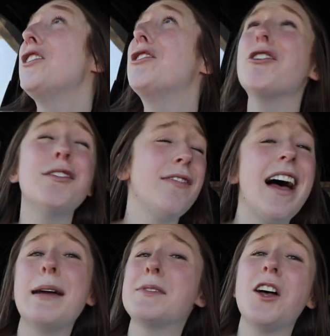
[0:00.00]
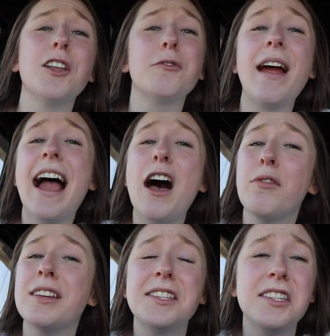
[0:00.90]
Good vibes all
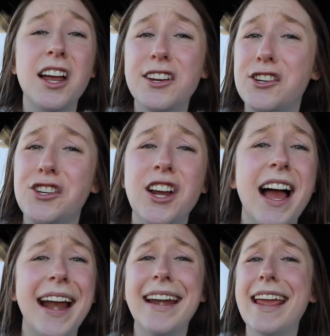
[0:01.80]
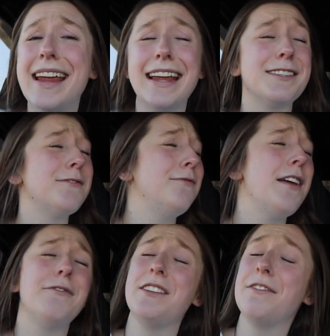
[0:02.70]
around. The sun is shining. It's
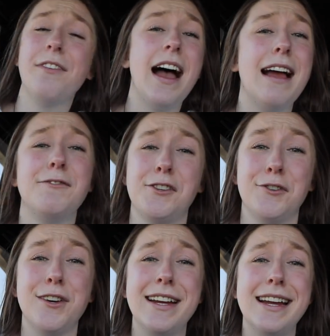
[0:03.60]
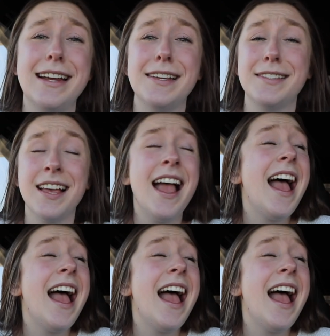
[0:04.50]
55 degrees.